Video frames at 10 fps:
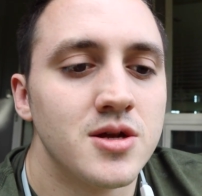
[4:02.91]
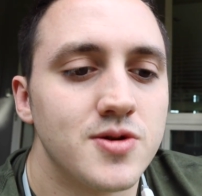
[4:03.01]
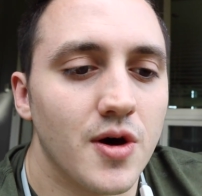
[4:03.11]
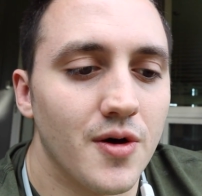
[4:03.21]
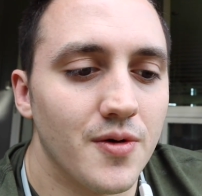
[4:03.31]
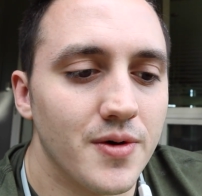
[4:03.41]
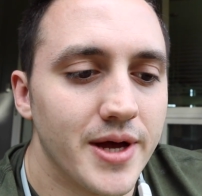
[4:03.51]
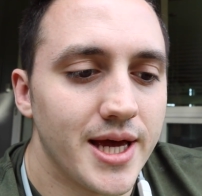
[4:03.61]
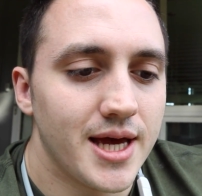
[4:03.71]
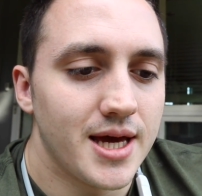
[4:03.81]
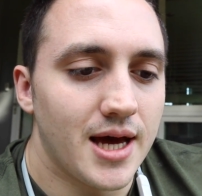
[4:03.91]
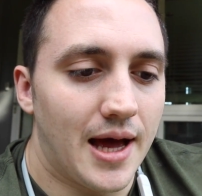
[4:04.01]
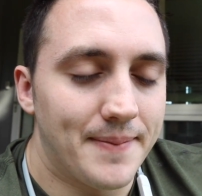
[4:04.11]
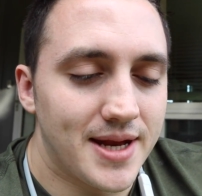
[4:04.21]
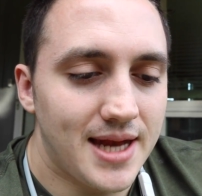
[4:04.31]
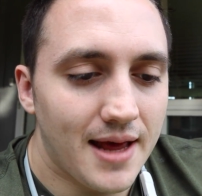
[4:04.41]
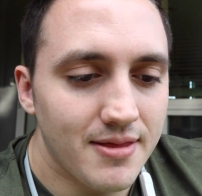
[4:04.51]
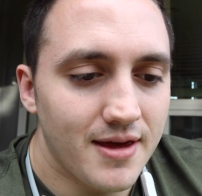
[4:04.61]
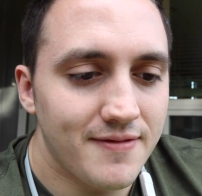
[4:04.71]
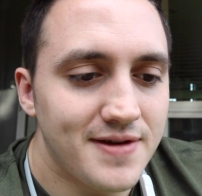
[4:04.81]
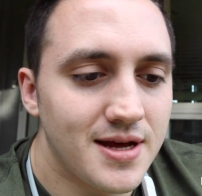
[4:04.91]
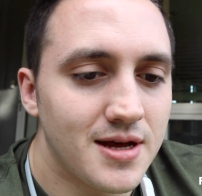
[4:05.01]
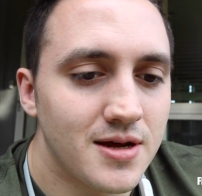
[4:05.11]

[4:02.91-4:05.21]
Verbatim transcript: So I'm going to deadlift,